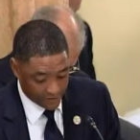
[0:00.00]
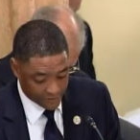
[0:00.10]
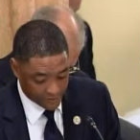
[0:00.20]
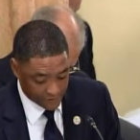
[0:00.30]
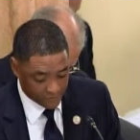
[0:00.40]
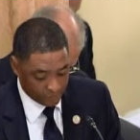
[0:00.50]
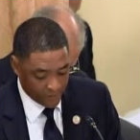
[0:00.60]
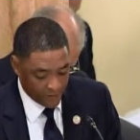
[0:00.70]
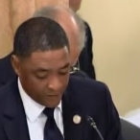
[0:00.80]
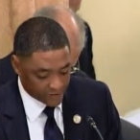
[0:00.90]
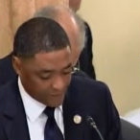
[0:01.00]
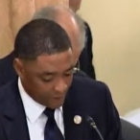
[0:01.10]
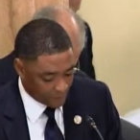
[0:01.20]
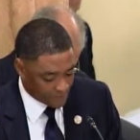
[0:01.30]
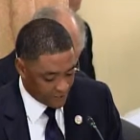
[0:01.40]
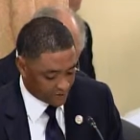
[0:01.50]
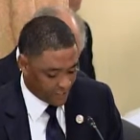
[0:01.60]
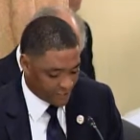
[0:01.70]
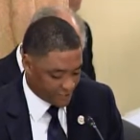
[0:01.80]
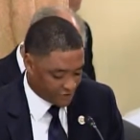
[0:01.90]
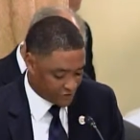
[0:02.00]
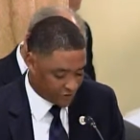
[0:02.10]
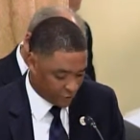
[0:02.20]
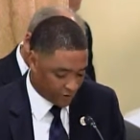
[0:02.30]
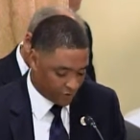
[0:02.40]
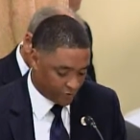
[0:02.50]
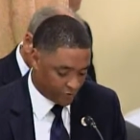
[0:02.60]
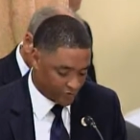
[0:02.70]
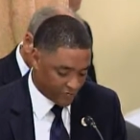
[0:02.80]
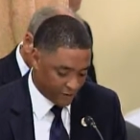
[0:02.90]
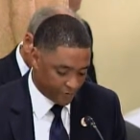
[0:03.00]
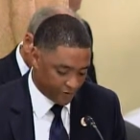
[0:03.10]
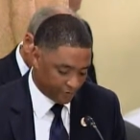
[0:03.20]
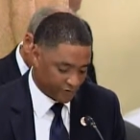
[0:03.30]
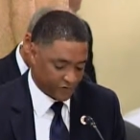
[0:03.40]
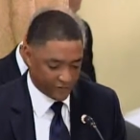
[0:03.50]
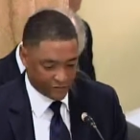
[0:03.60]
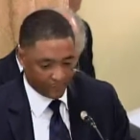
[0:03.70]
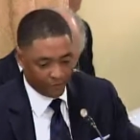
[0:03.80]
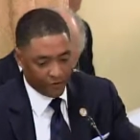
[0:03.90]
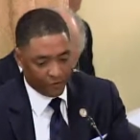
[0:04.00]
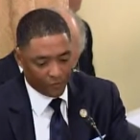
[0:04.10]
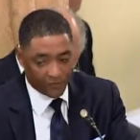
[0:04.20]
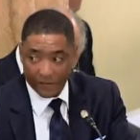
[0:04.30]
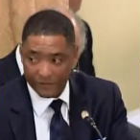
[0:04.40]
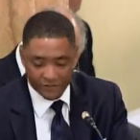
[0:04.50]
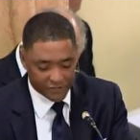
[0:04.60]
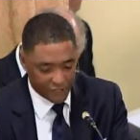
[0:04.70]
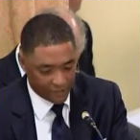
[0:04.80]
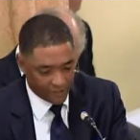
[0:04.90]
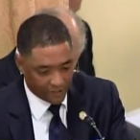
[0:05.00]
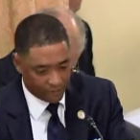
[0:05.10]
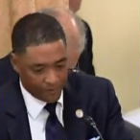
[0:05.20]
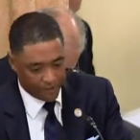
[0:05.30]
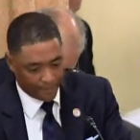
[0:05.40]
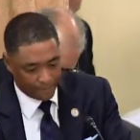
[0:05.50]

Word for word: agencies, and to help protect our nation's critical cyber infrastructure. With that, Mr. Chairman, I yield back.